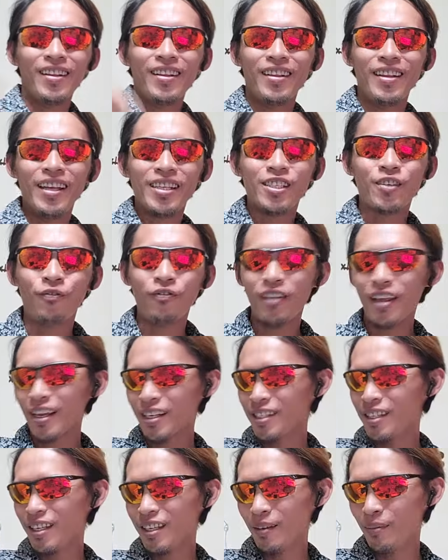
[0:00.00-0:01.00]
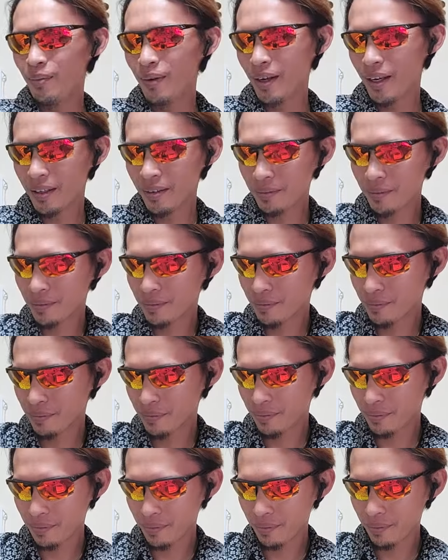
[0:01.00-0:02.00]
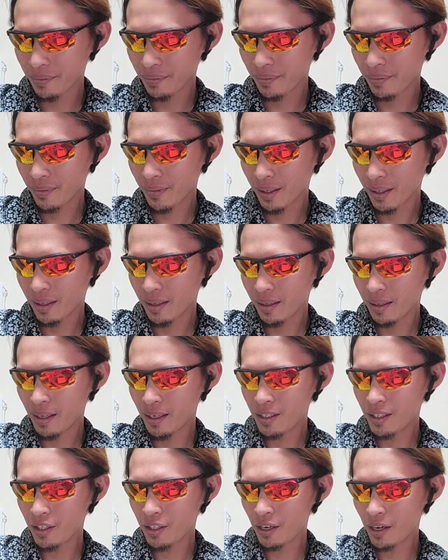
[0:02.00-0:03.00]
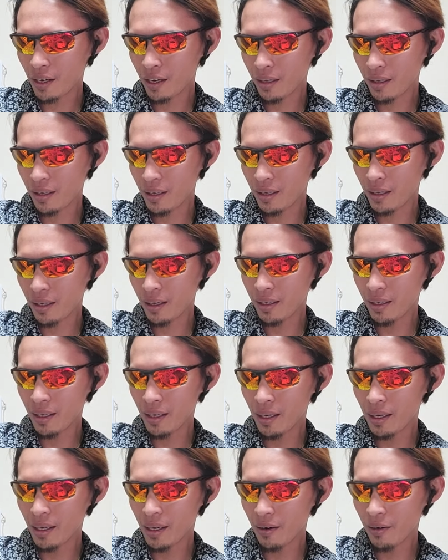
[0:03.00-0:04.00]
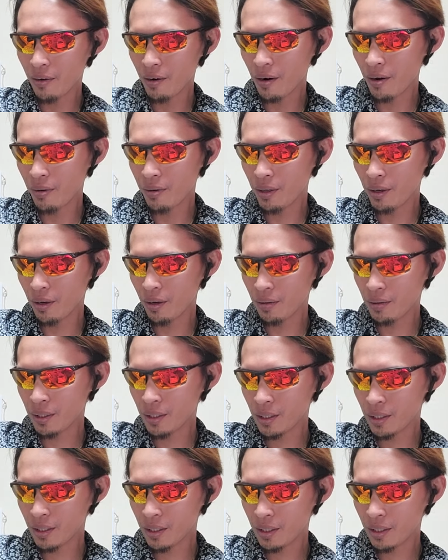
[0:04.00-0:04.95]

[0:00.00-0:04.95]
let's flex it a bit. Let's check the chronos.